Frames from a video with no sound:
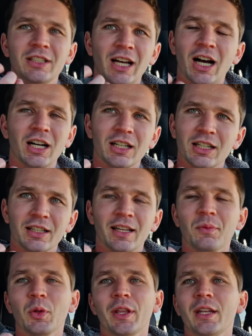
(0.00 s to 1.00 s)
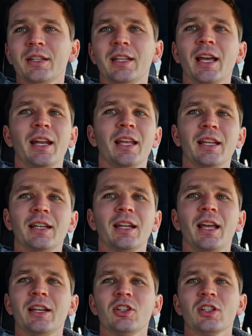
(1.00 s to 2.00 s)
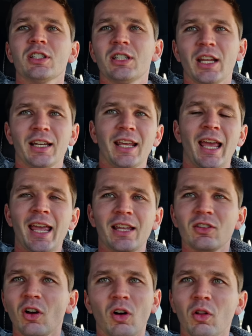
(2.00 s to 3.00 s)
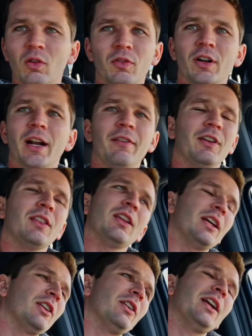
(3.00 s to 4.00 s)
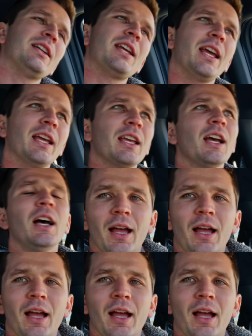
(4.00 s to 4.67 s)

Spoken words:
gunk that will then get in and just get caked all over everything in your intake.